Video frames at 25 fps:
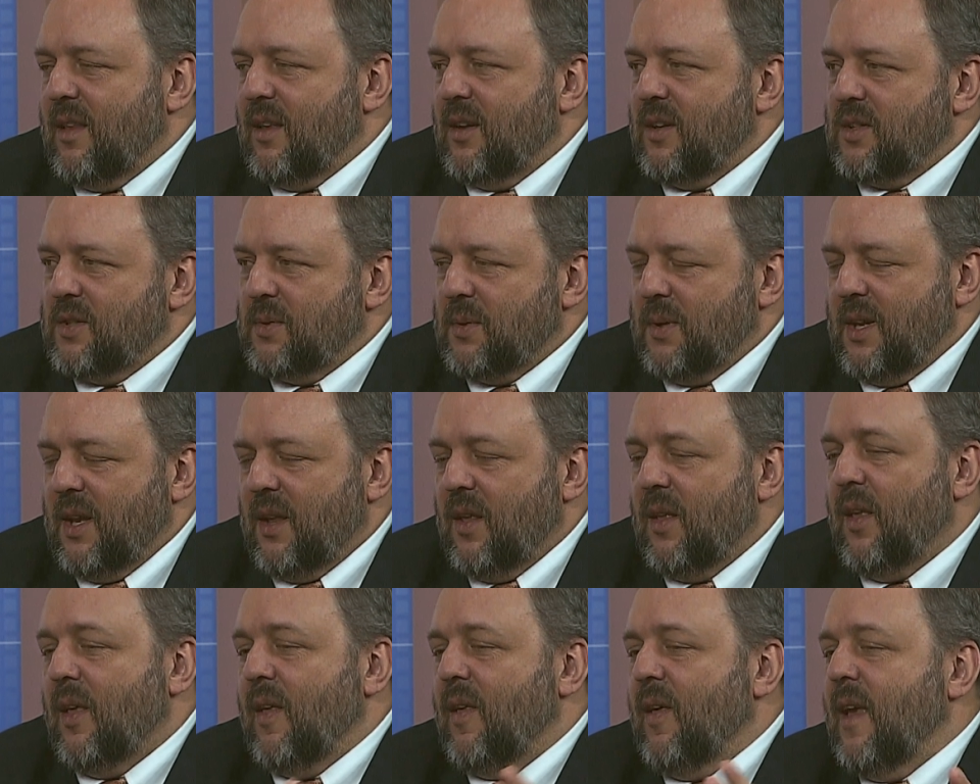The tree,
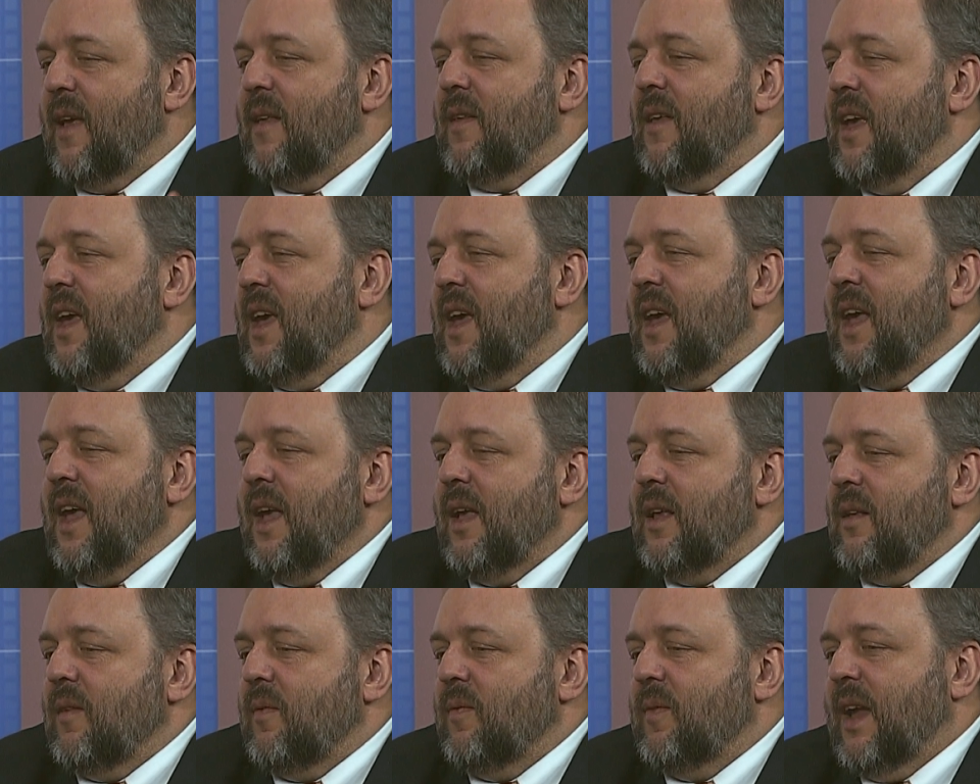it, it,
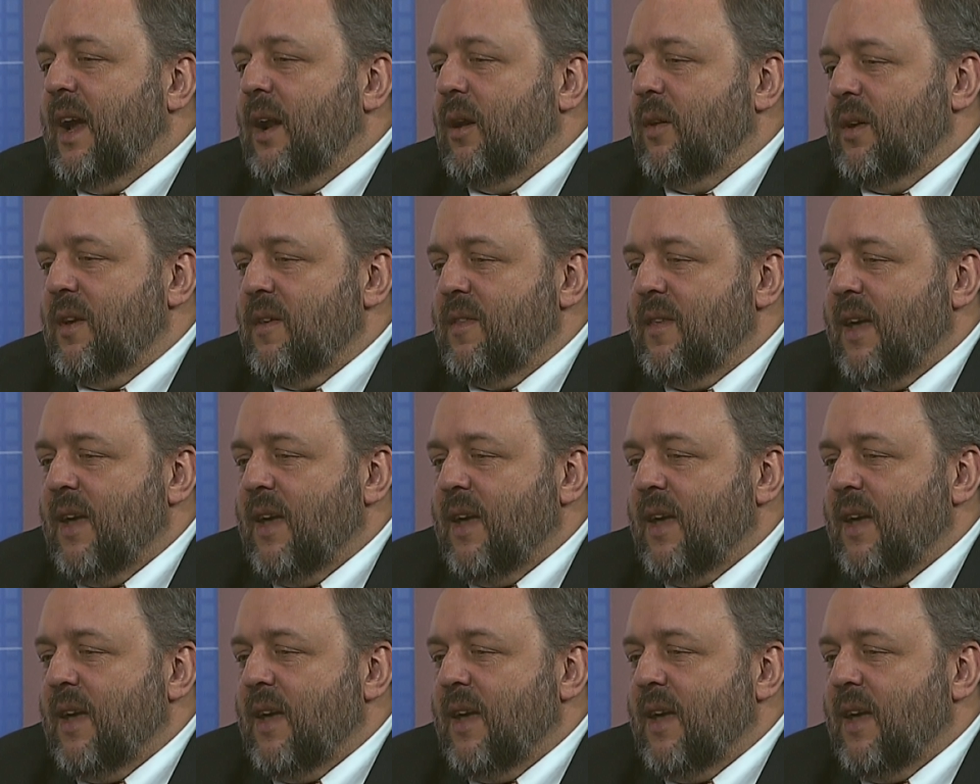not only